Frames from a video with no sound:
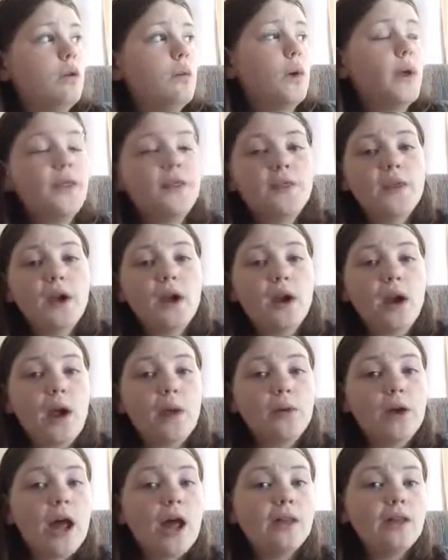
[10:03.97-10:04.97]
went there.
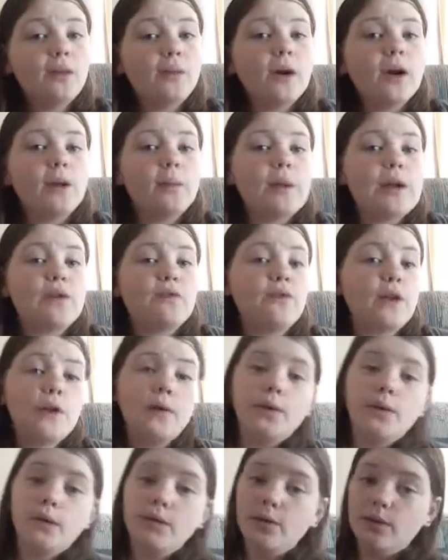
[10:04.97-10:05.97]
I would highly recommend for
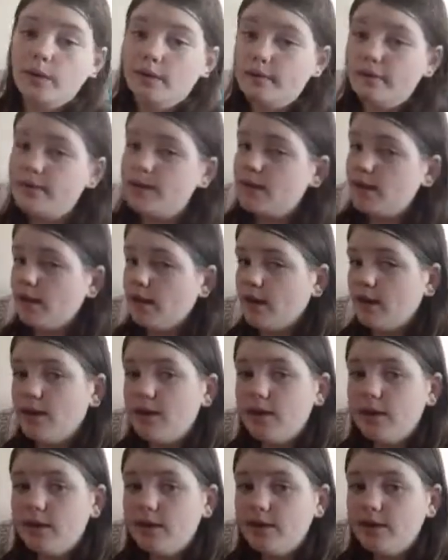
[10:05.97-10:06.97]
anyone who lives like
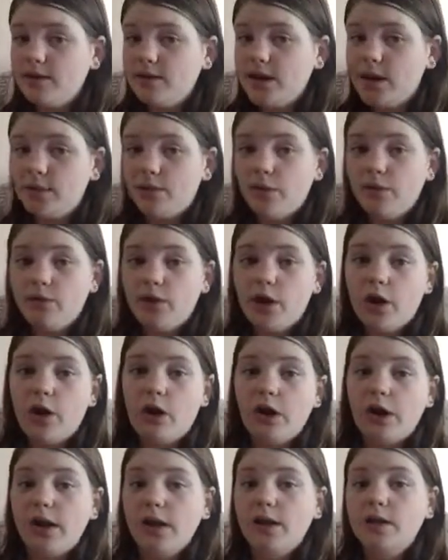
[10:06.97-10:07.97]
in the Downriver
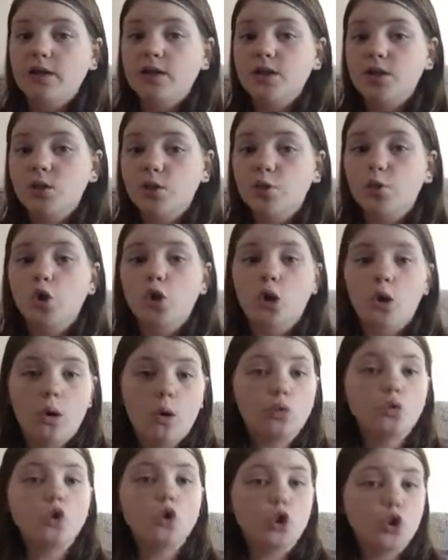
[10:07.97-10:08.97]
area to
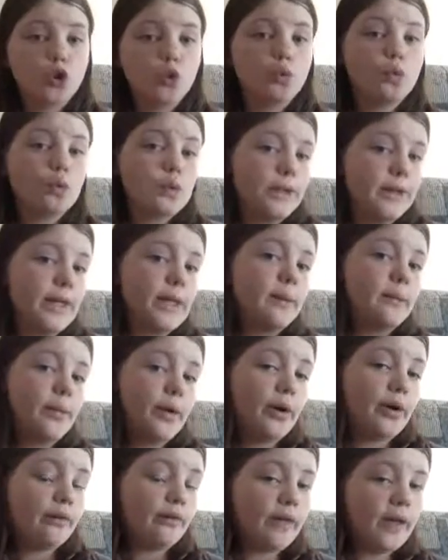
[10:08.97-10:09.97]
go to Lincoln
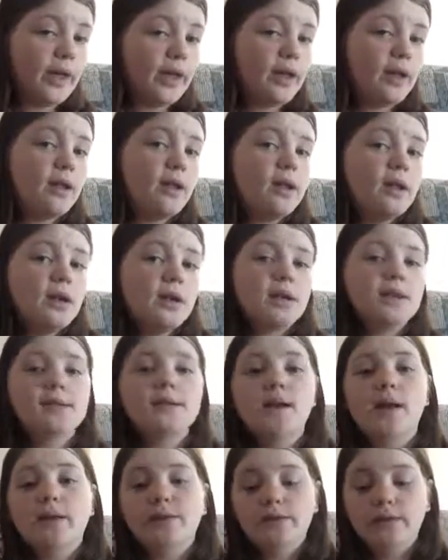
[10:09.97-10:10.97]
Park Vet
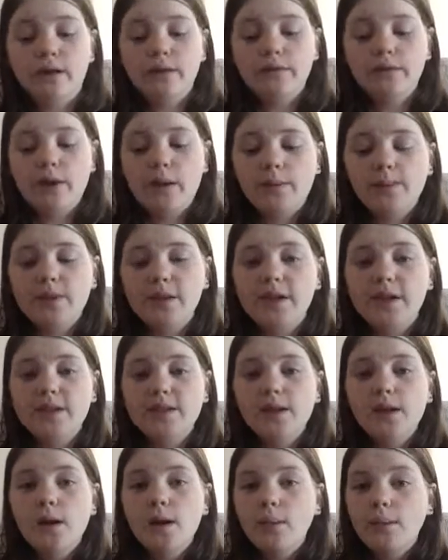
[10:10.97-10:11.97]
because I love that
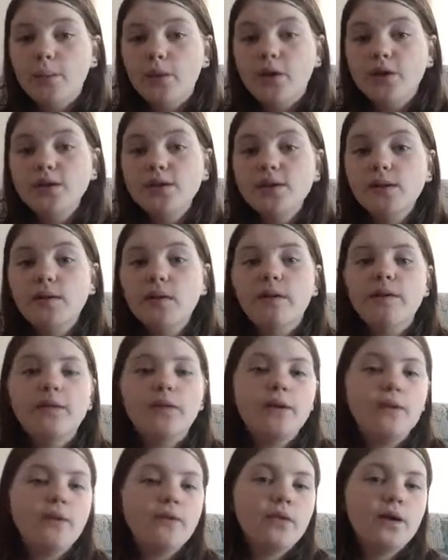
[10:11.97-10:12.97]
place. But also, if
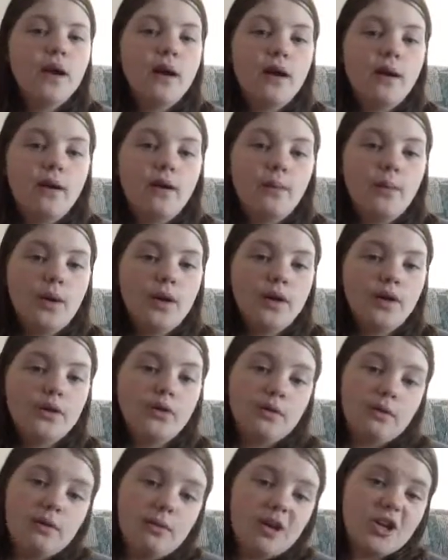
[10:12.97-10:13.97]
you ever want a
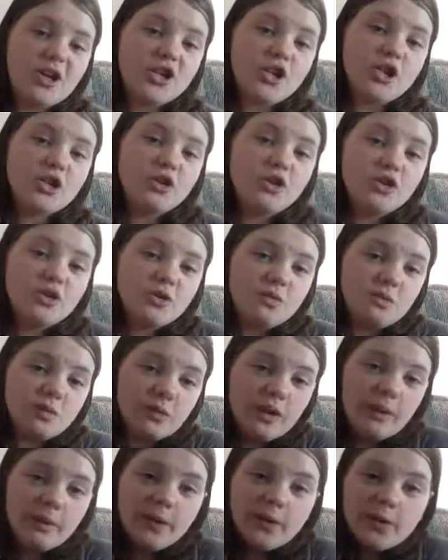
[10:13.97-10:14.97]
cremation, you should
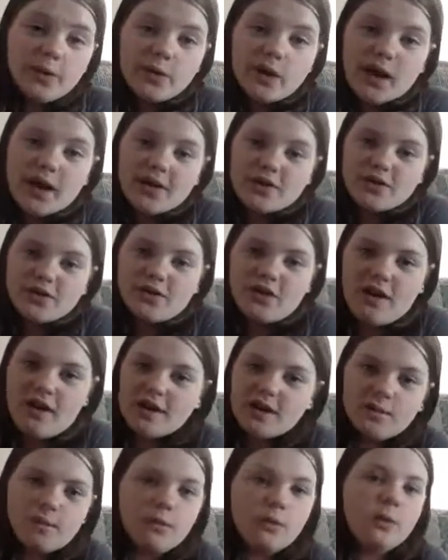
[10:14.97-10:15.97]
probably go to Angel
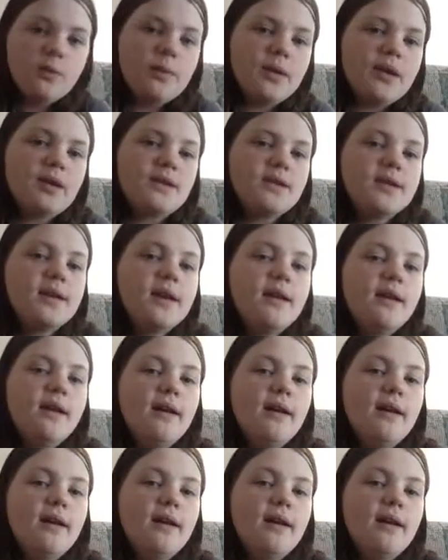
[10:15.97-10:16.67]
Hospital because